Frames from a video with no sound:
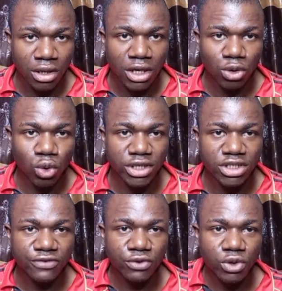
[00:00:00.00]
Hello, in
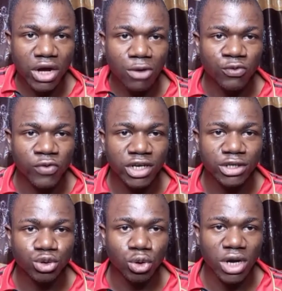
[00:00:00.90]
this video I will quickly
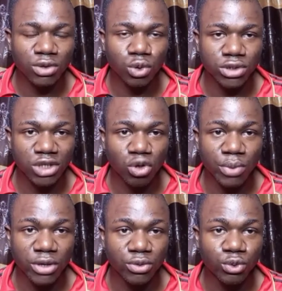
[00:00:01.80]
show you how to set up a
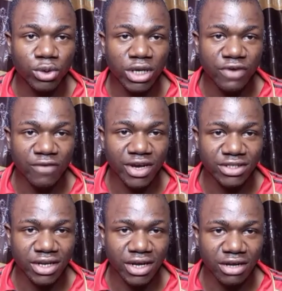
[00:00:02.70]
UK Fiverr
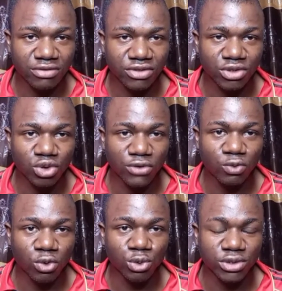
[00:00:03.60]
sell account. So if you
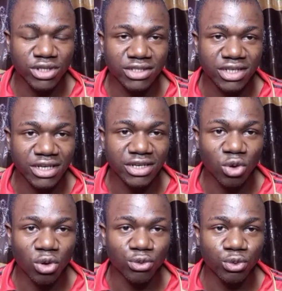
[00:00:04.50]
want to start selling
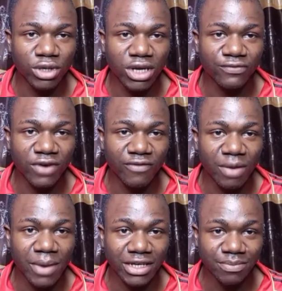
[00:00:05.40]
on UK Fiverr
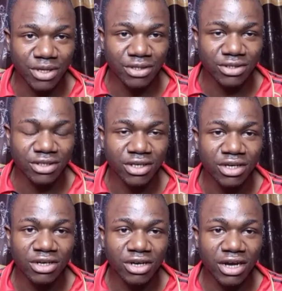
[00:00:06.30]
marketplace,
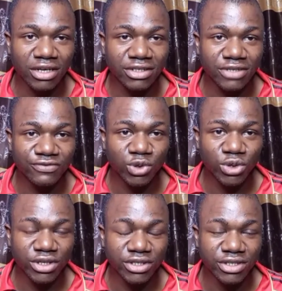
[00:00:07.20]
this video
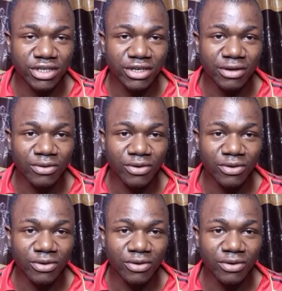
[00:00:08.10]
is the